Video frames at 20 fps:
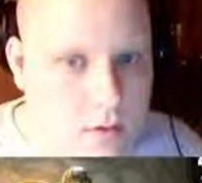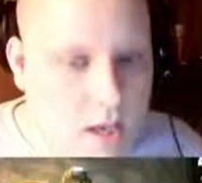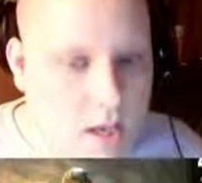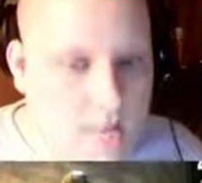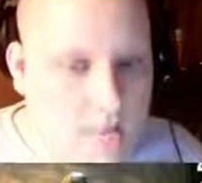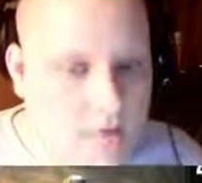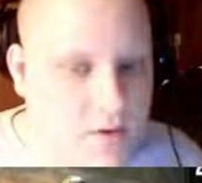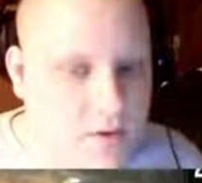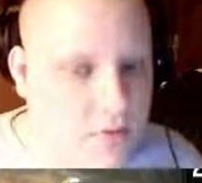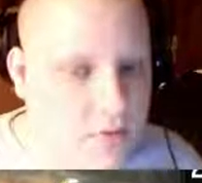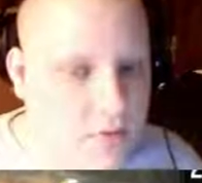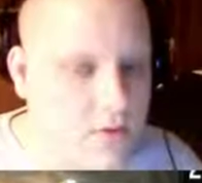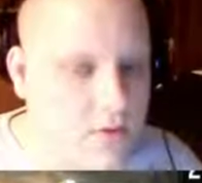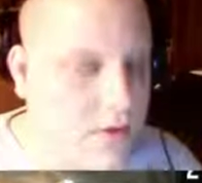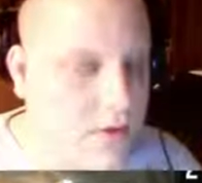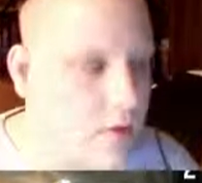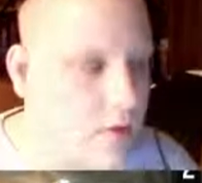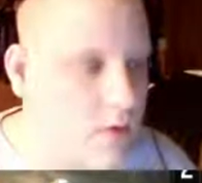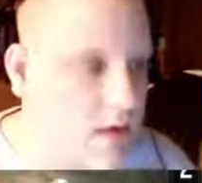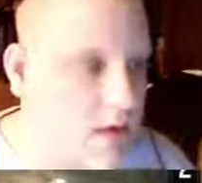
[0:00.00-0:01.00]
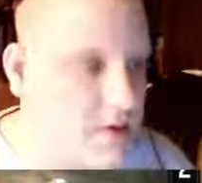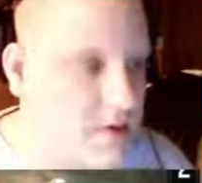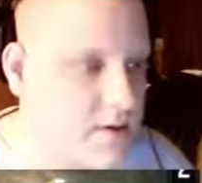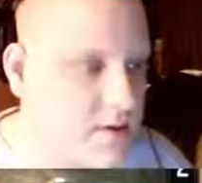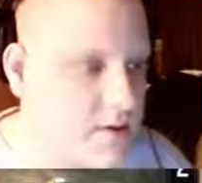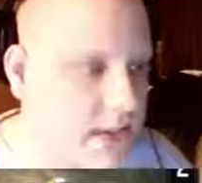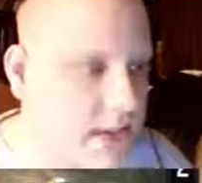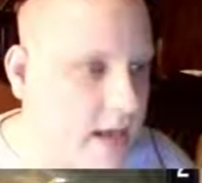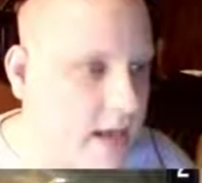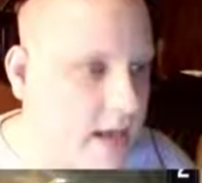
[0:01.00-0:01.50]
If you don't
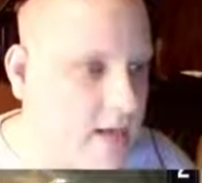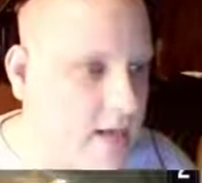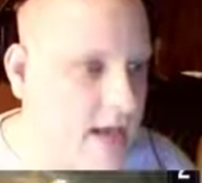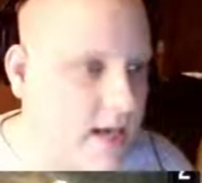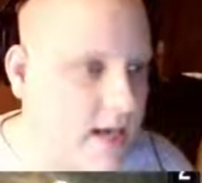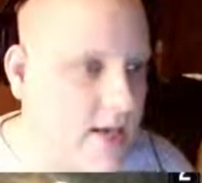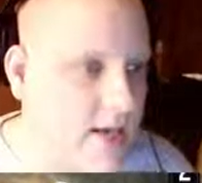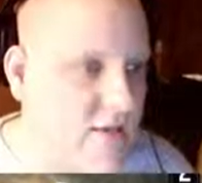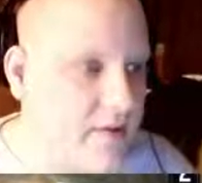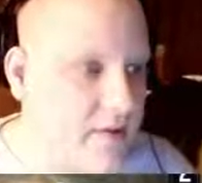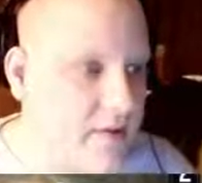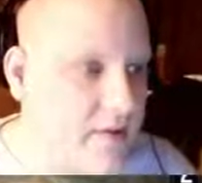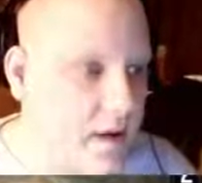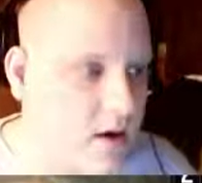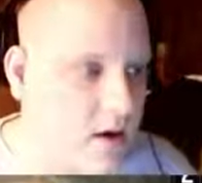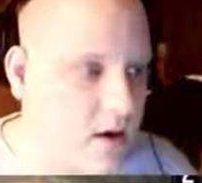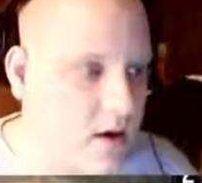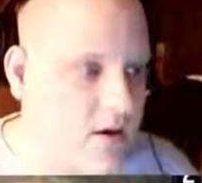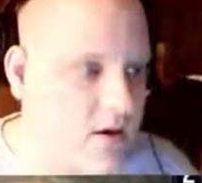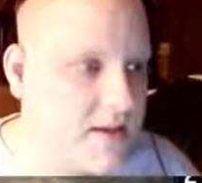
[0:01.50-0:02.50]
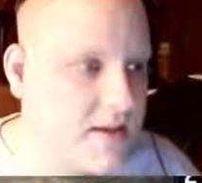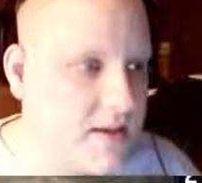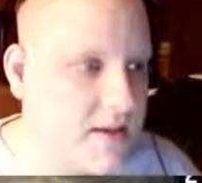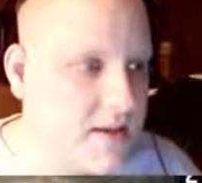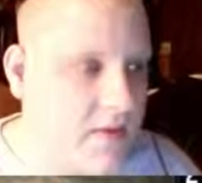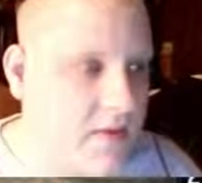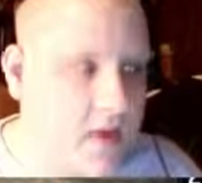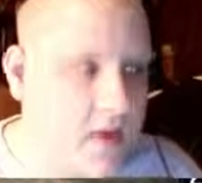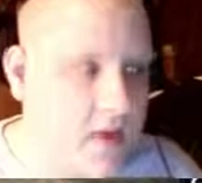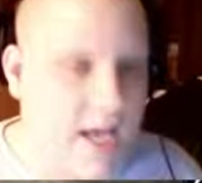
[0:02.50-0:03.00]
understand a lot of the cards
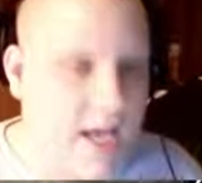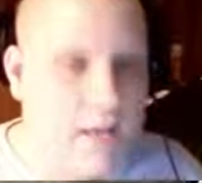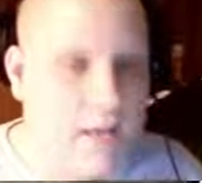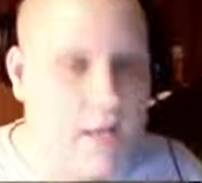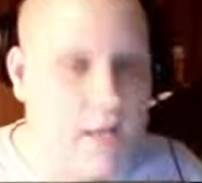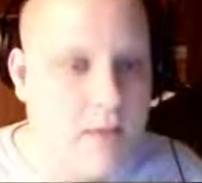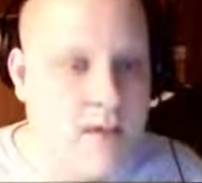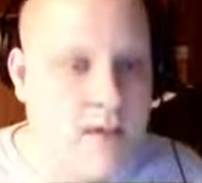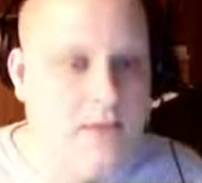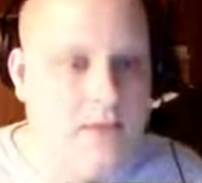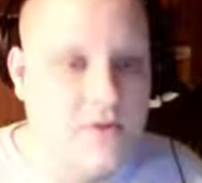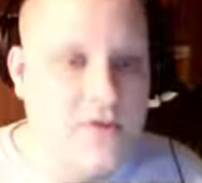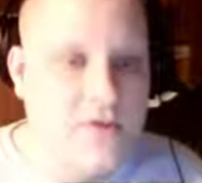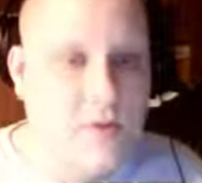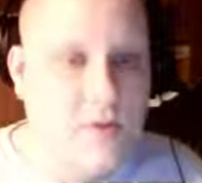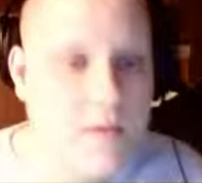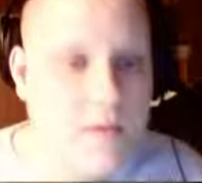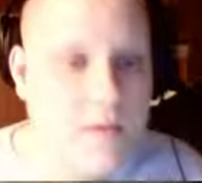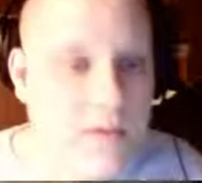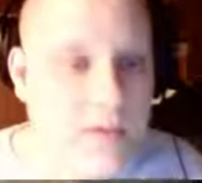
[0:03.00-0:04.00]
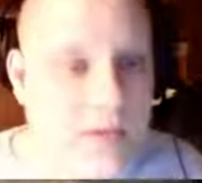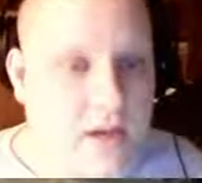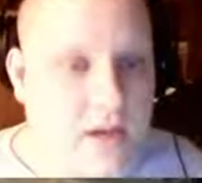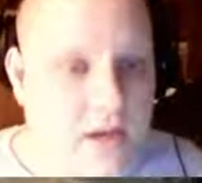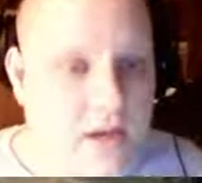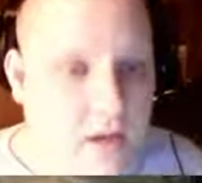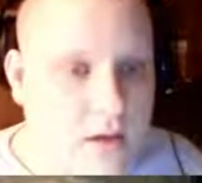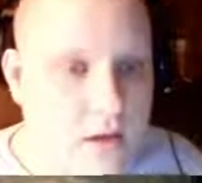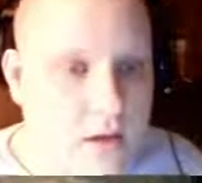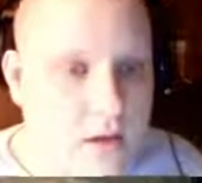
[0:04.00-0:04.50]
in the game and you just want to make
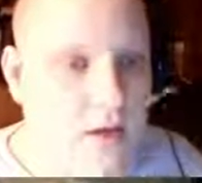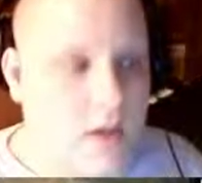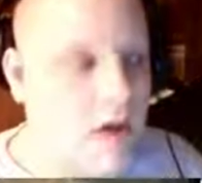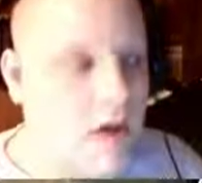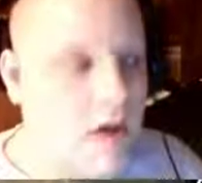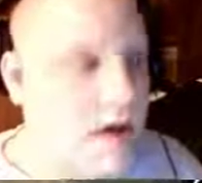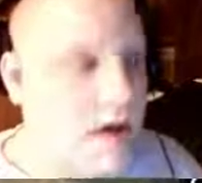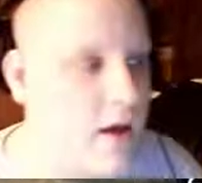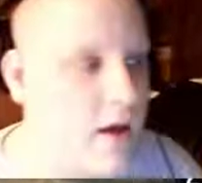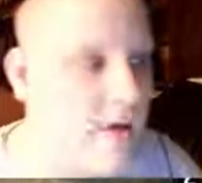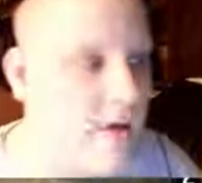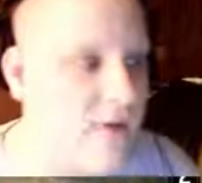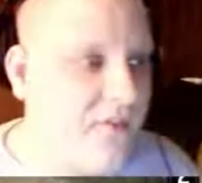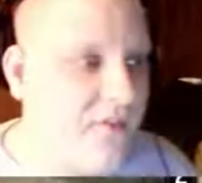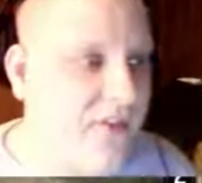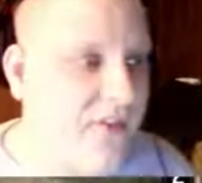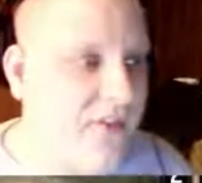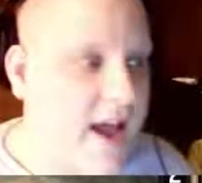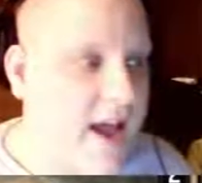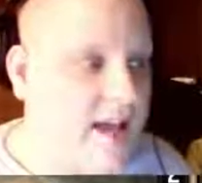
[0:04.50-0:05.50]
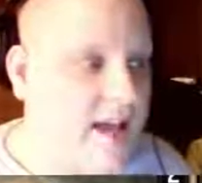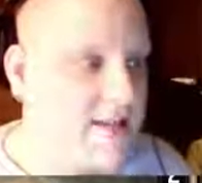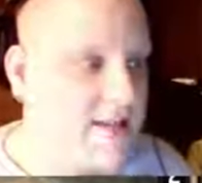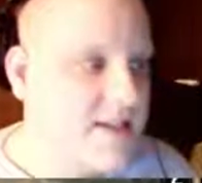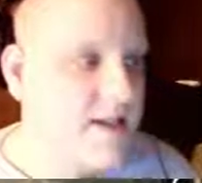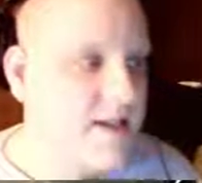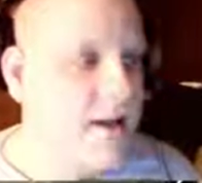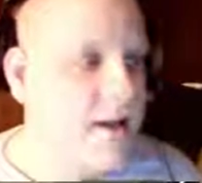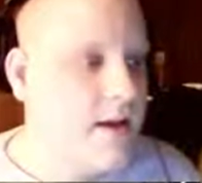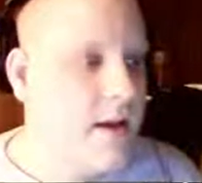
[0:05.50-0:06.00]
a
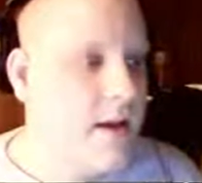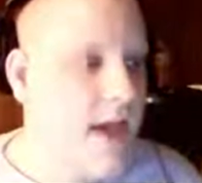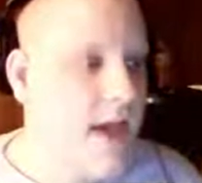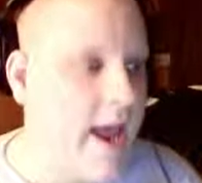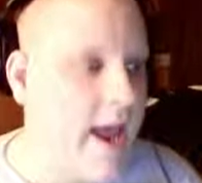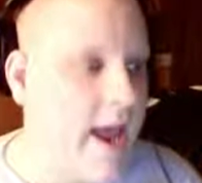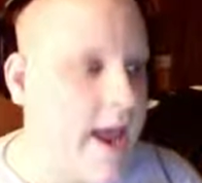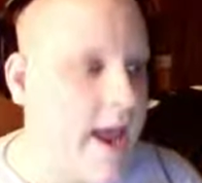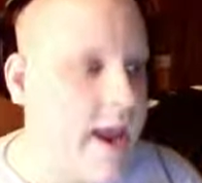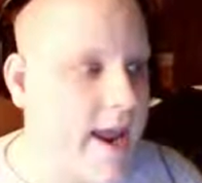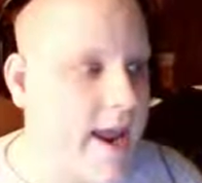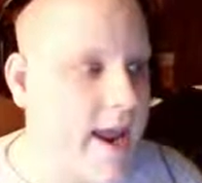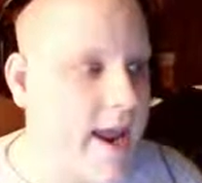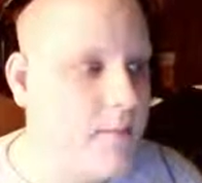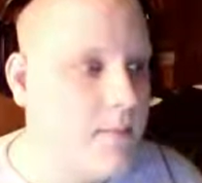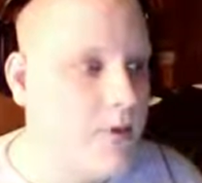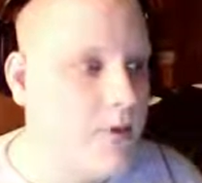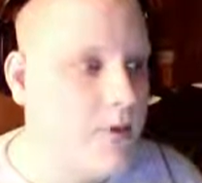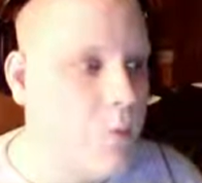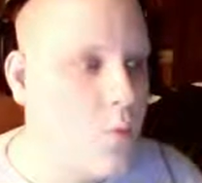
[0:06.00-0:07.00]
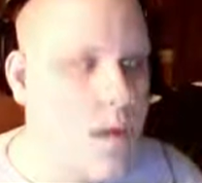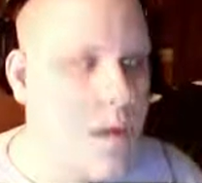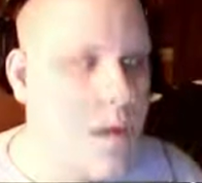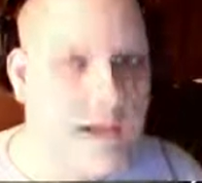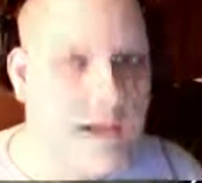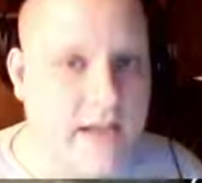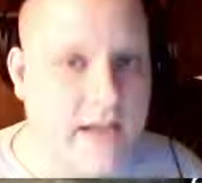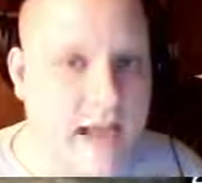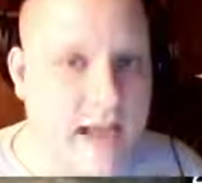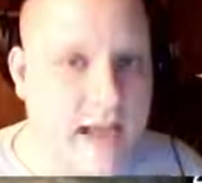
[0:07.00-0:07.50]
fast, hey, I'm going to
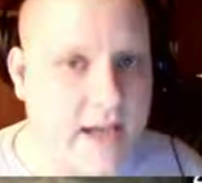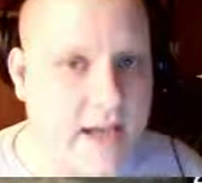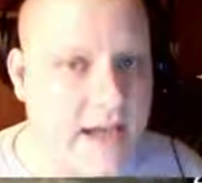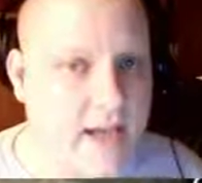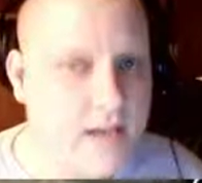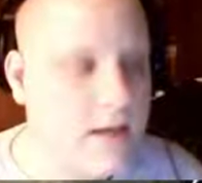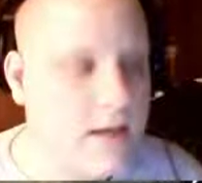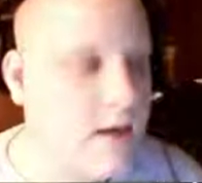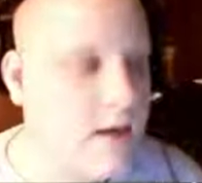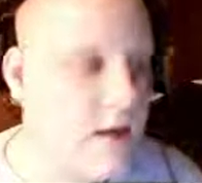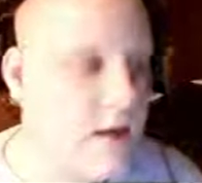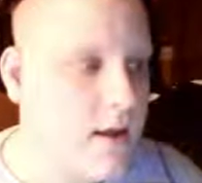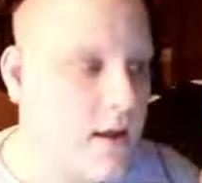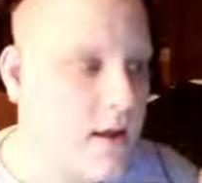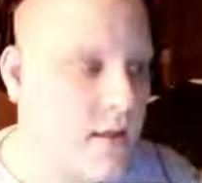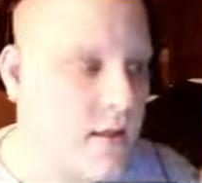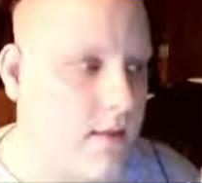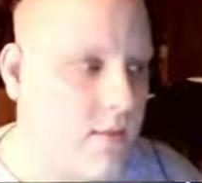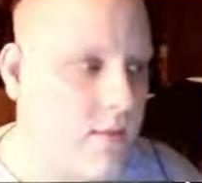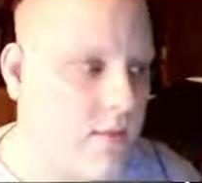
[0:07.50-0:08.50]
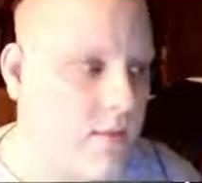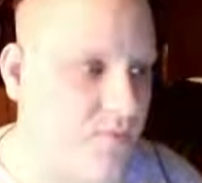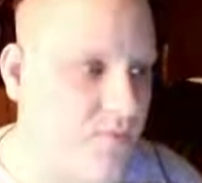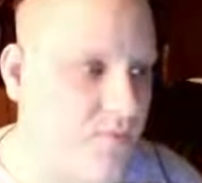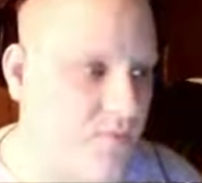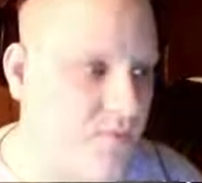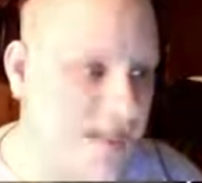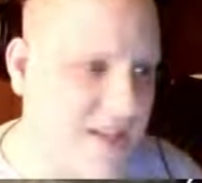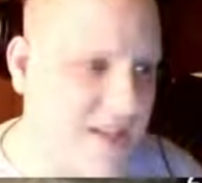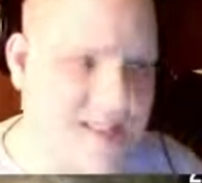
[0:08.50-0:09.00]
win deck,
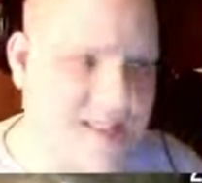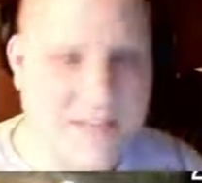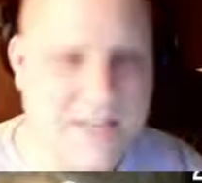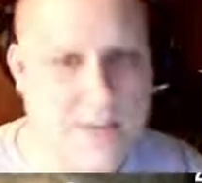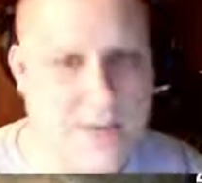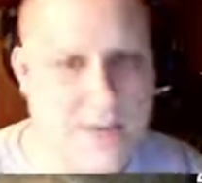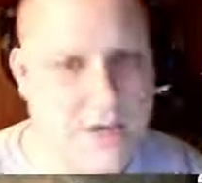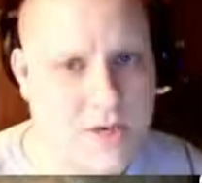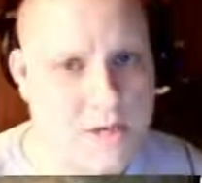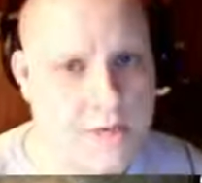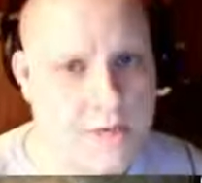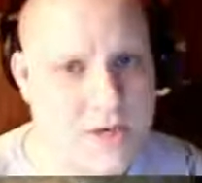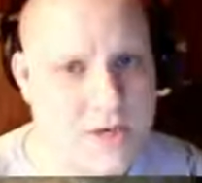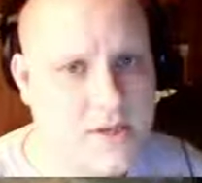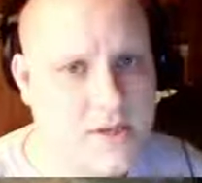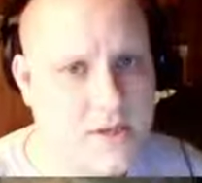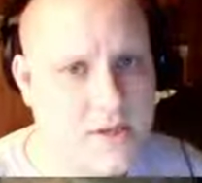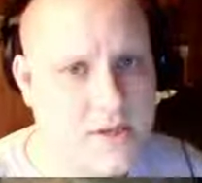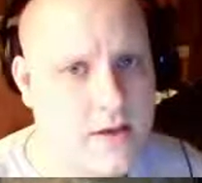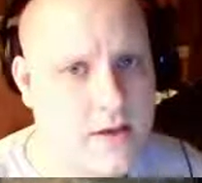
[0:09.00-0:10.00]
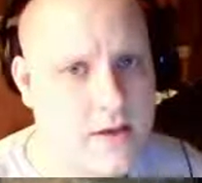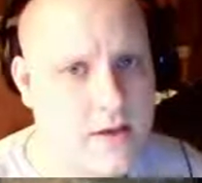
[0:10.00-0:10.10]
this is pretty much it.